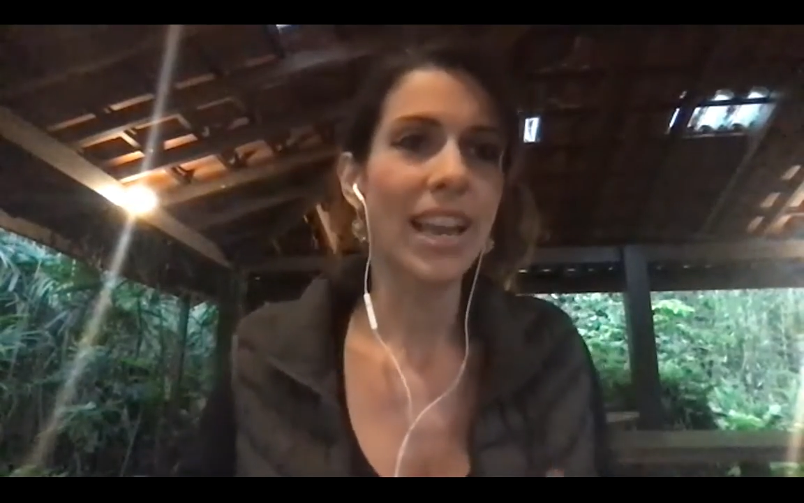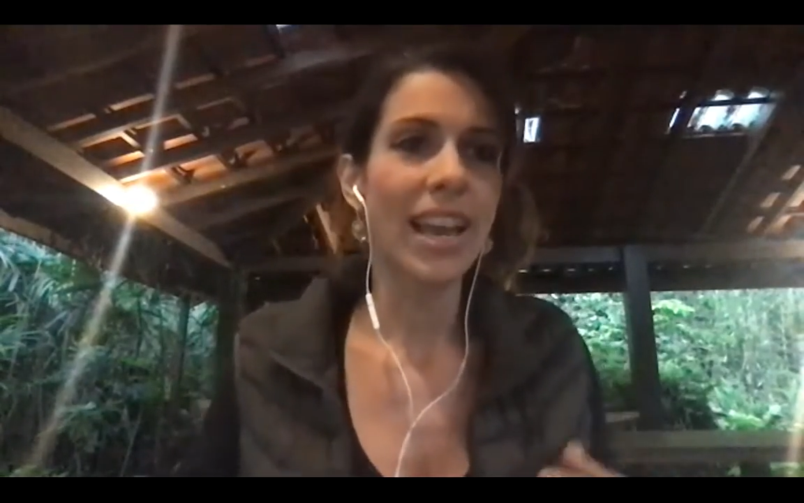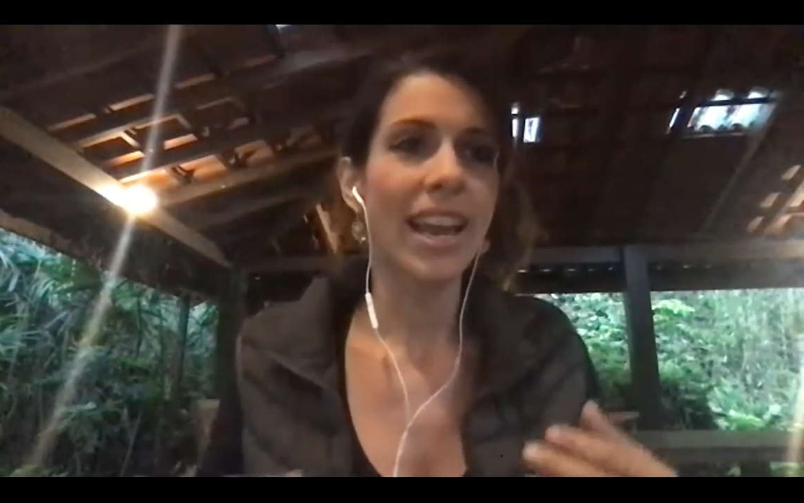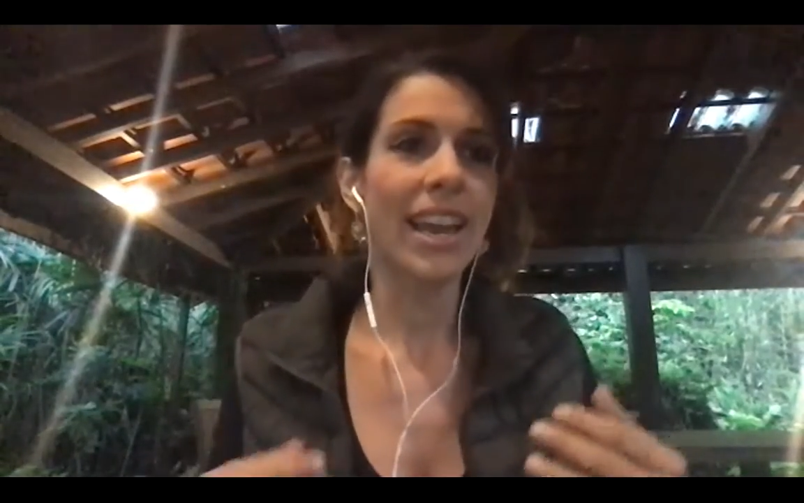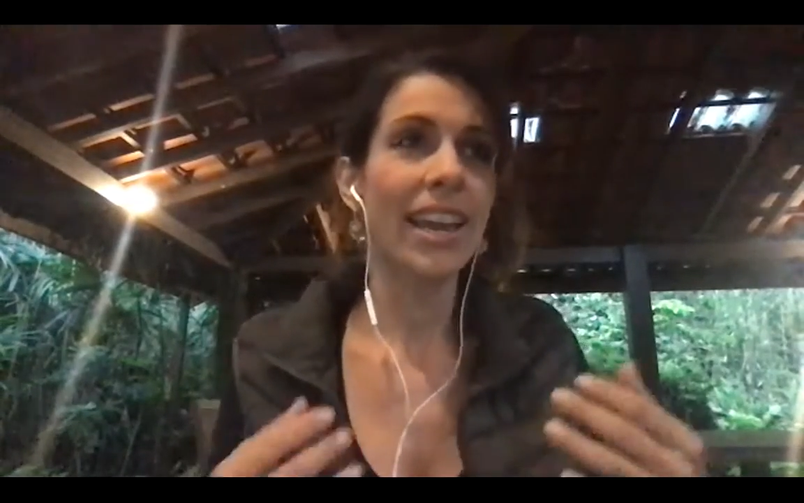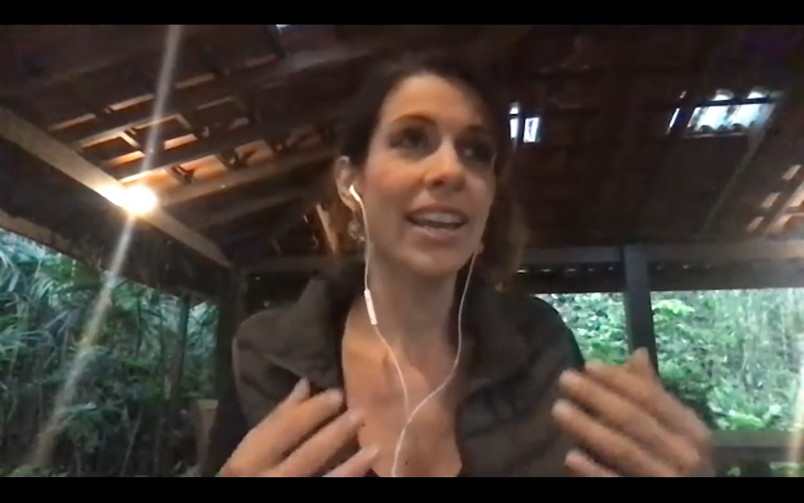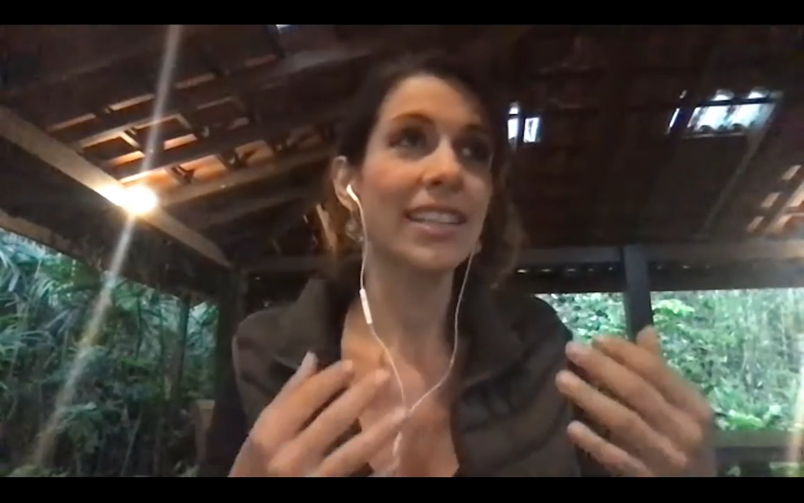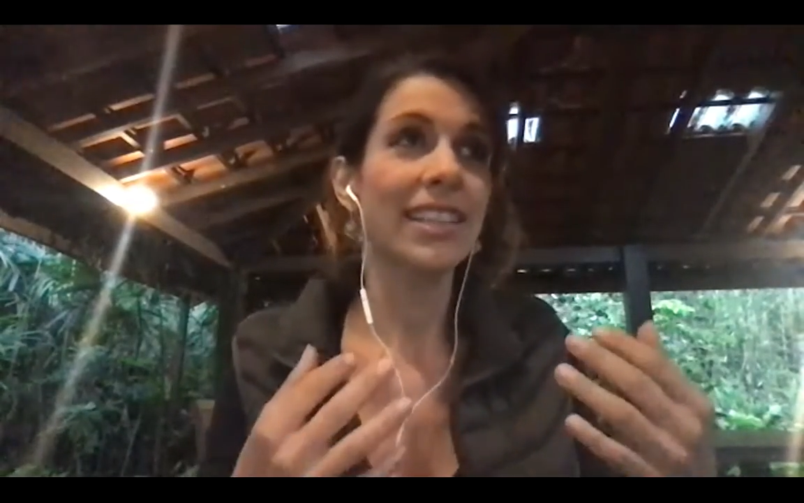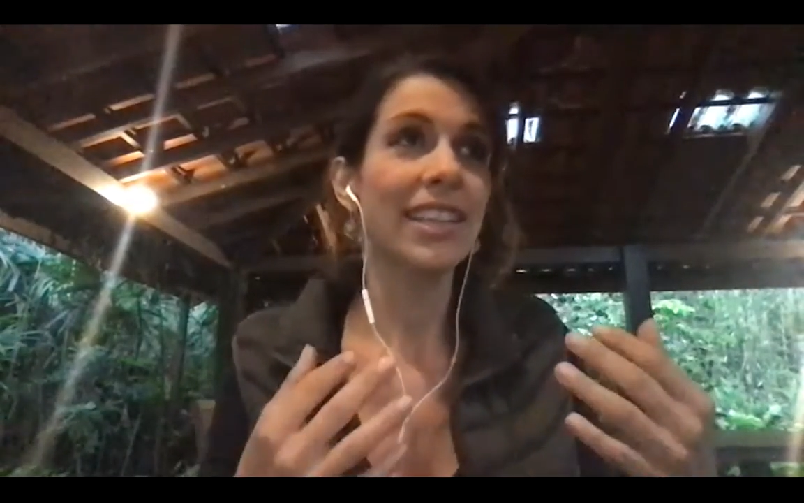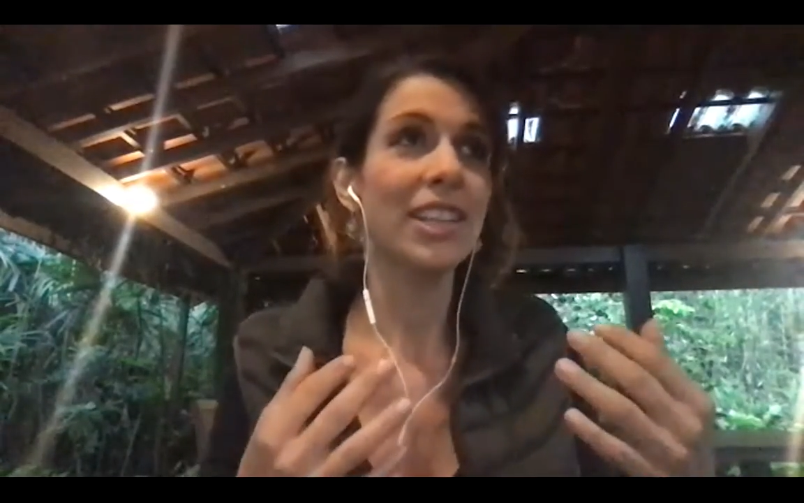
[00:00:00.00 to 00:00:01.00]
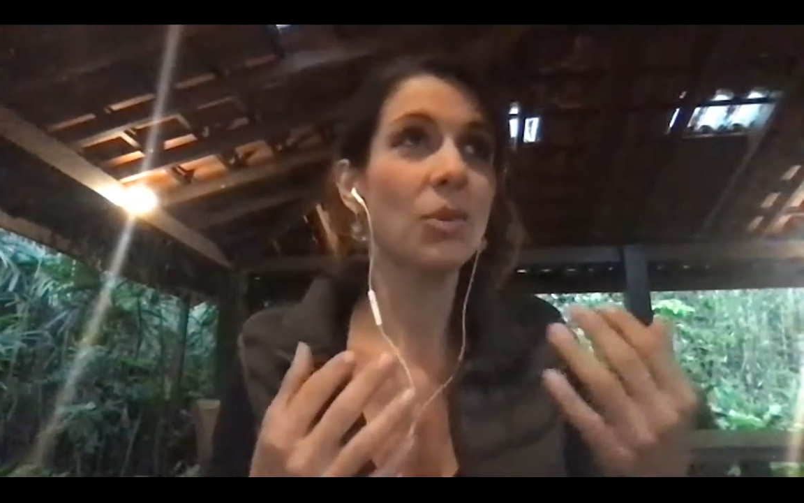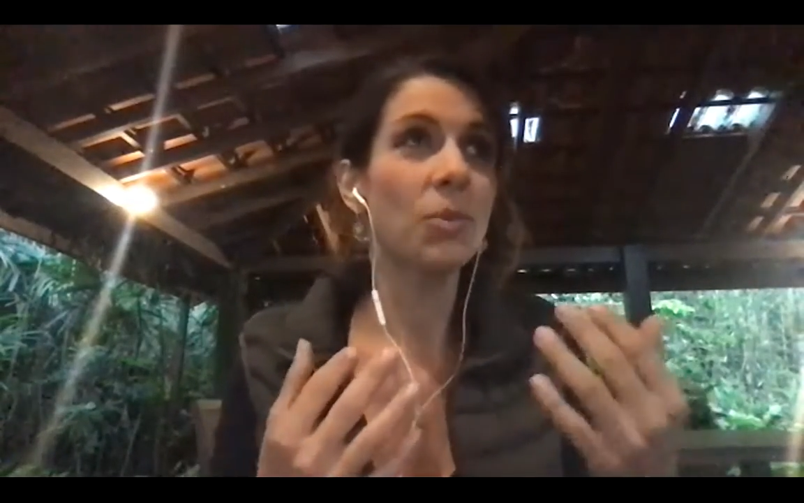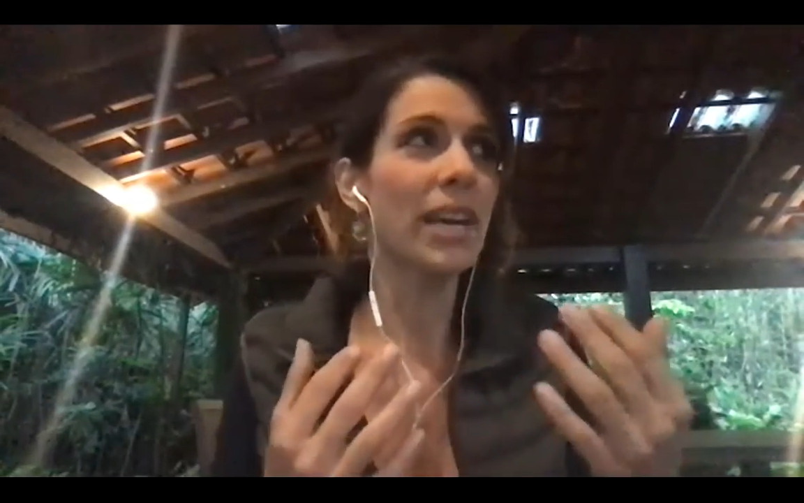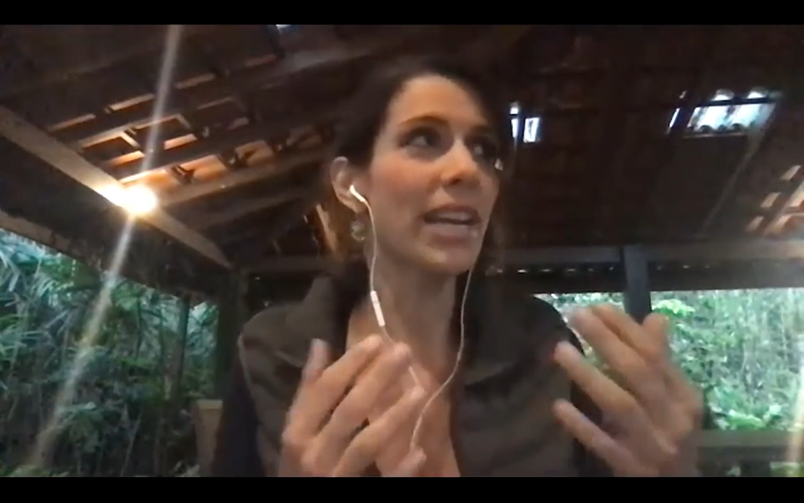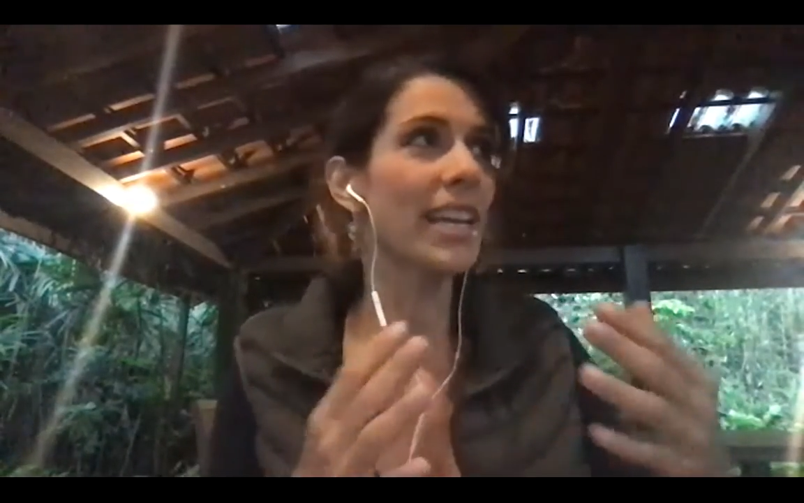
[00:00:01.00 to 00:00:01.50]
And in a
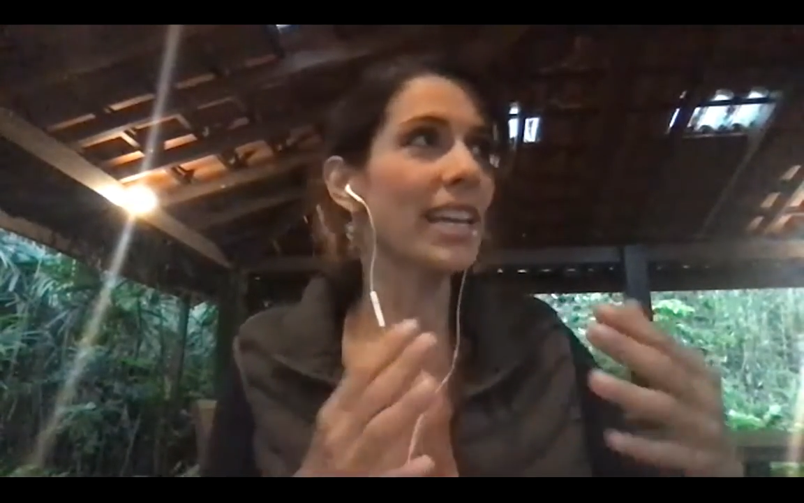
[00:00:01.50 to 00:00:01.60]
way,